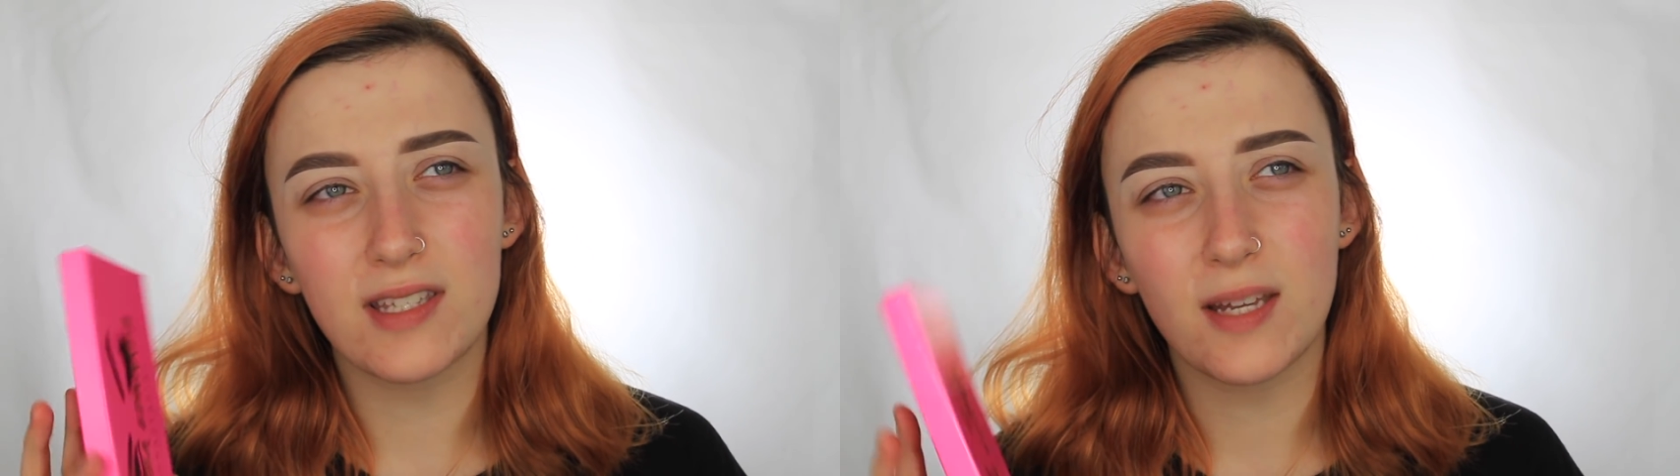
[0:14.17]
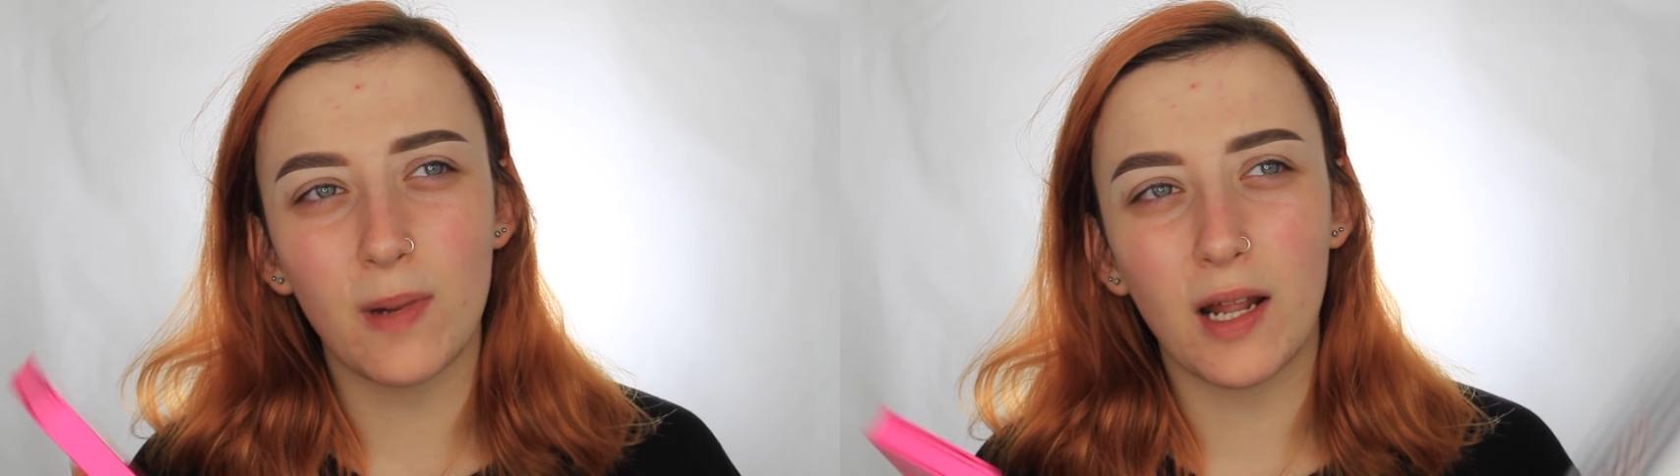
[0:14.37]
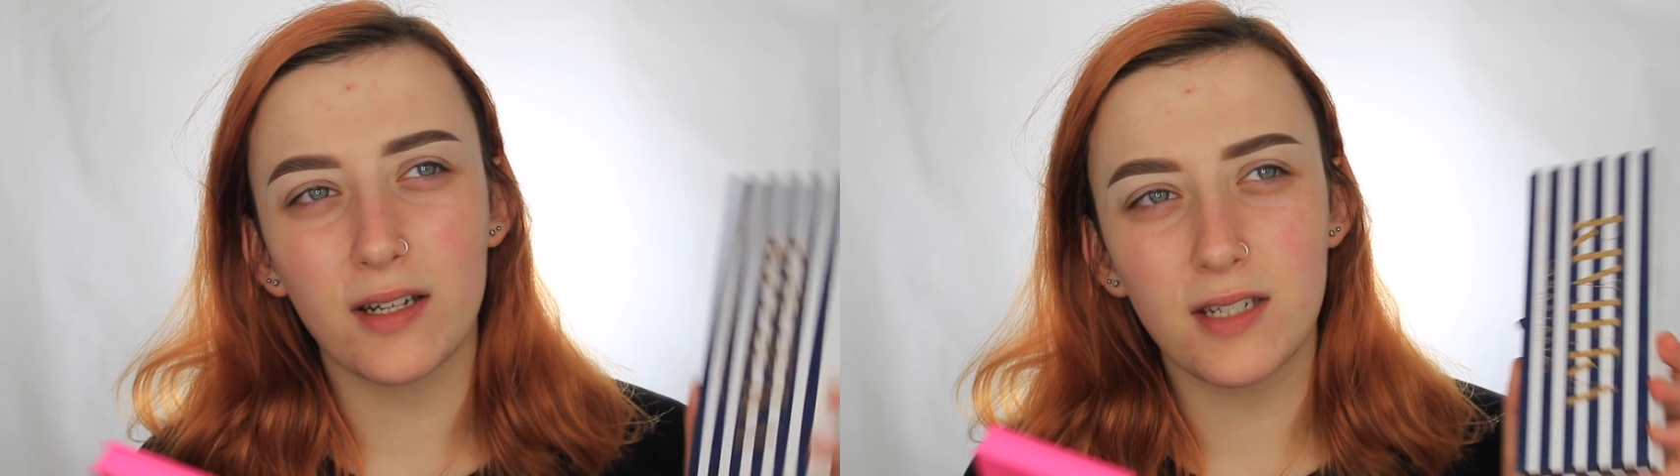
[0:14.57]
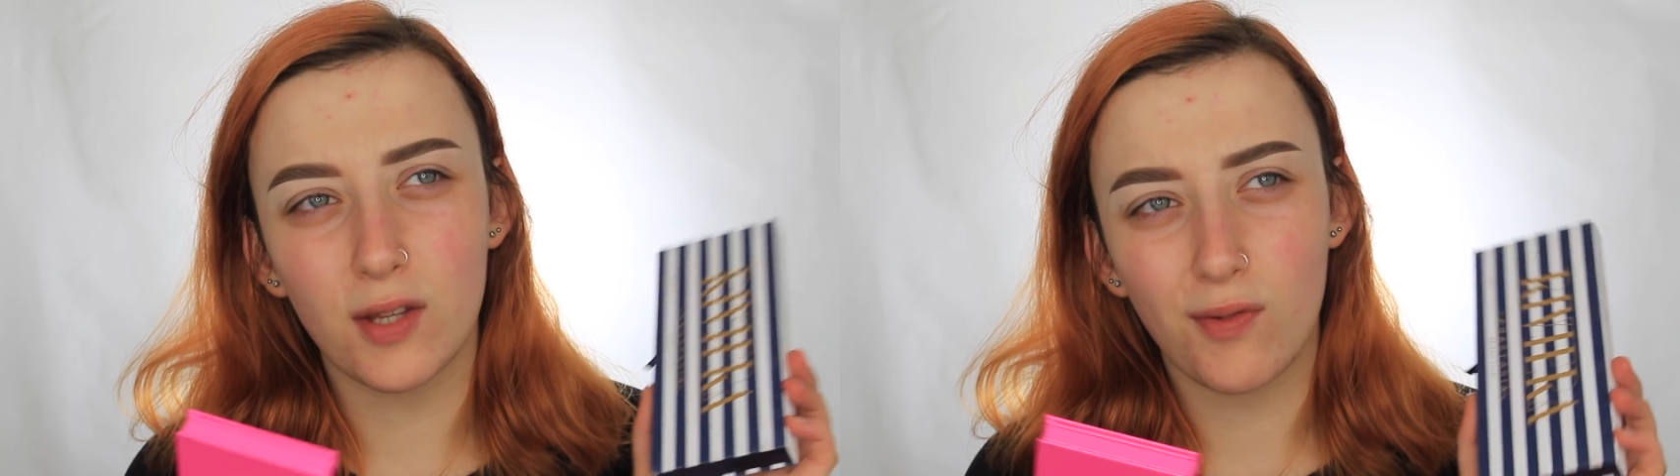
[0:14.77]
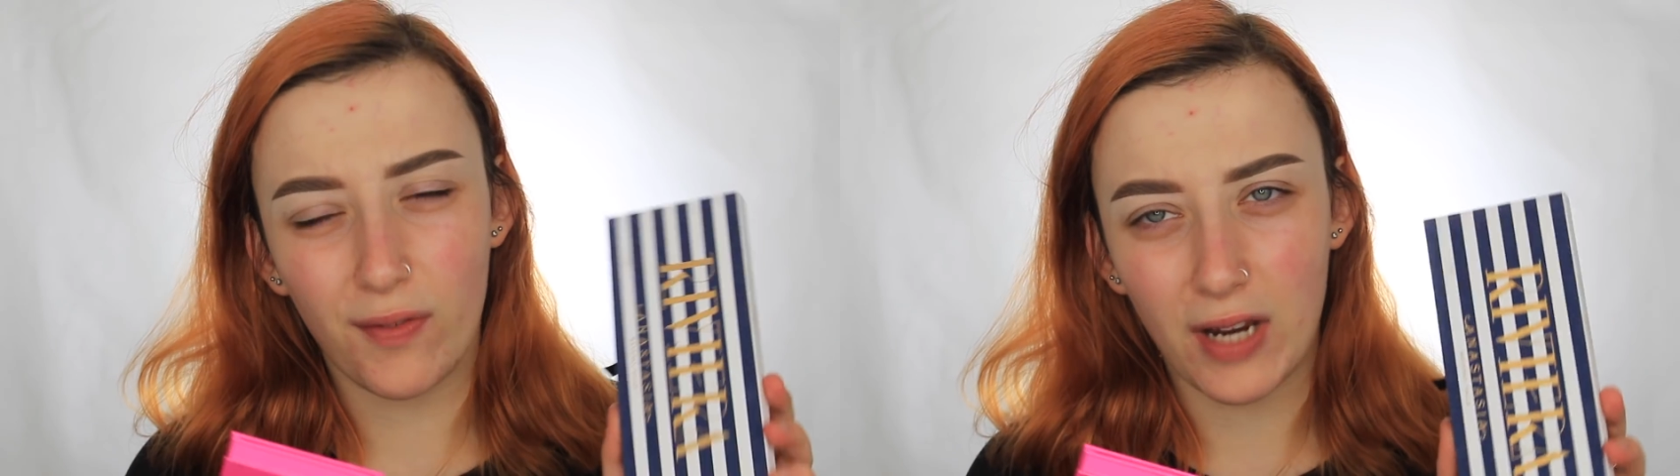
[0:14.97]
similar to the
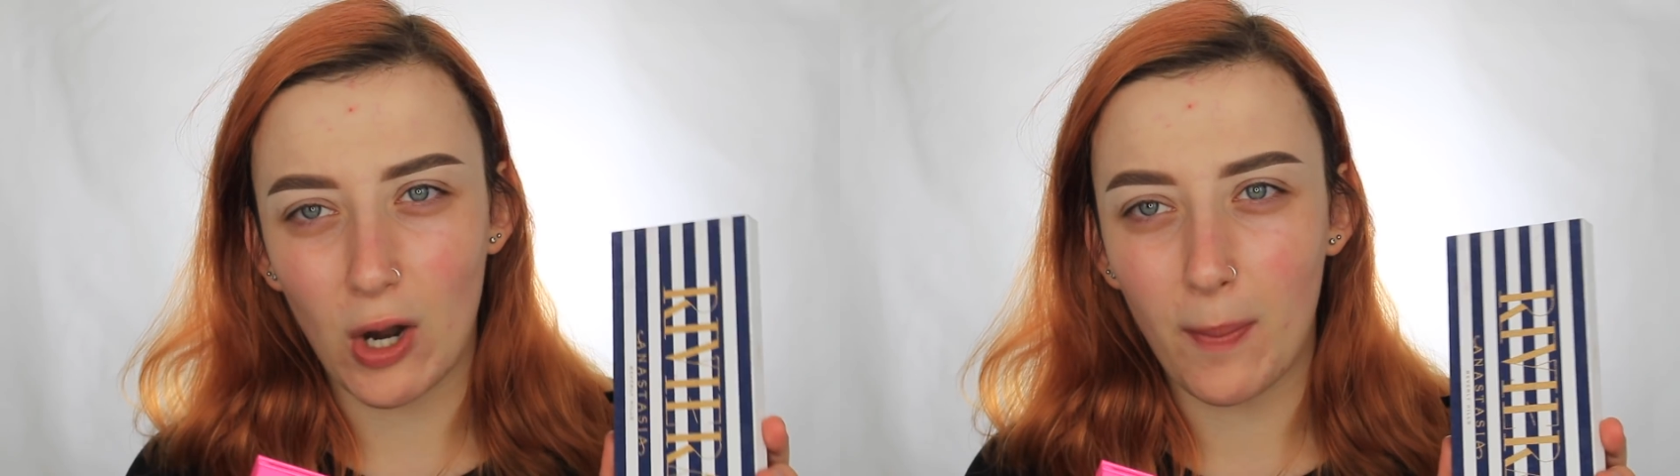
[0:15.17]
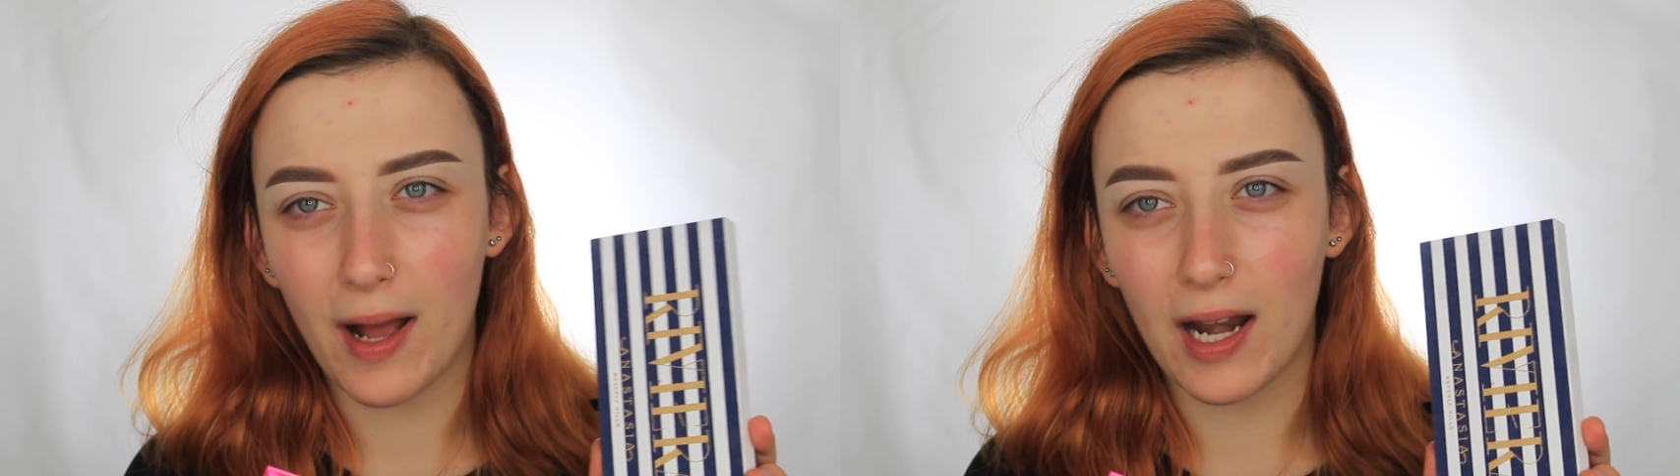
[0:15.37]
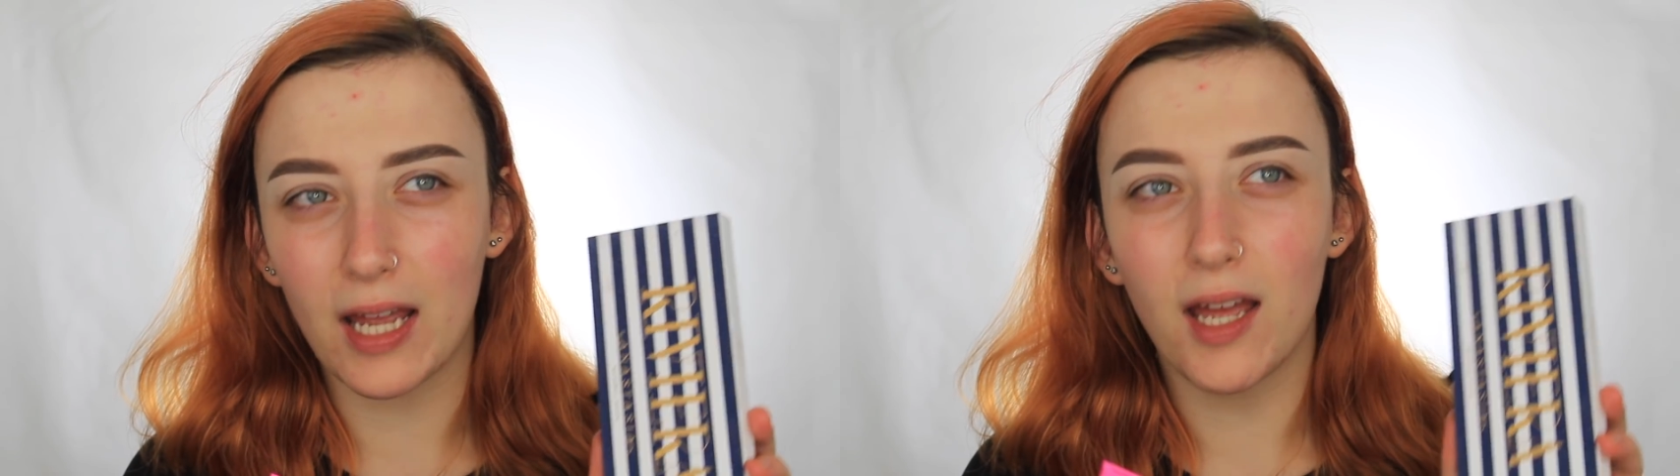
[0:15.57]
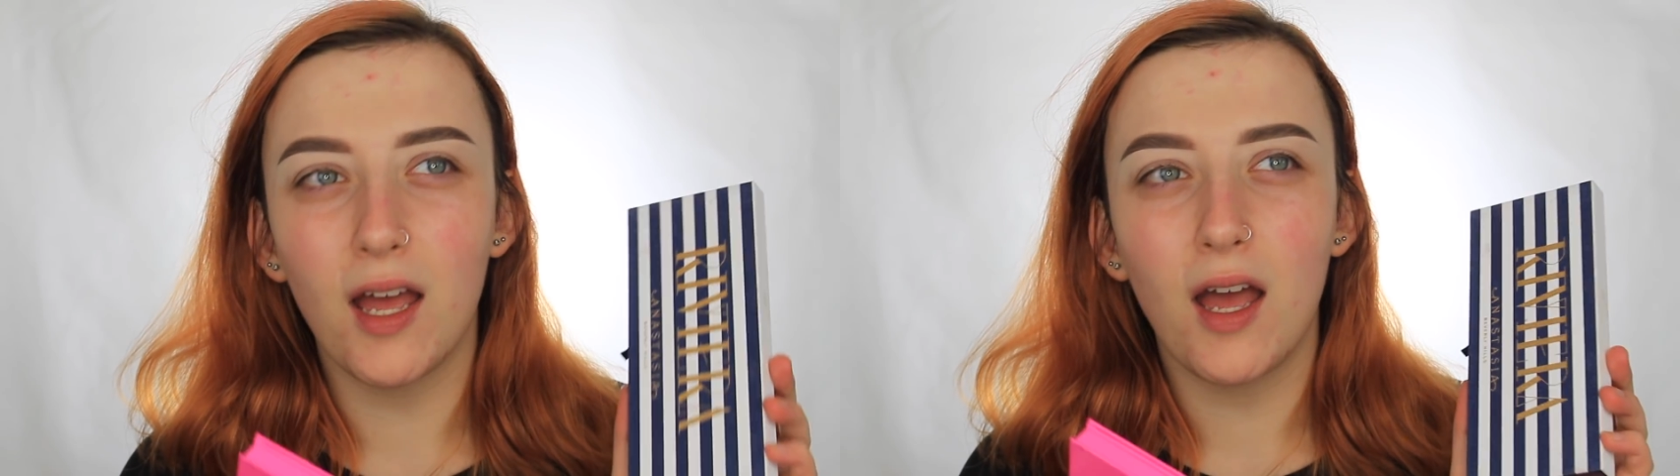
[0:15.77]
Riviera palette.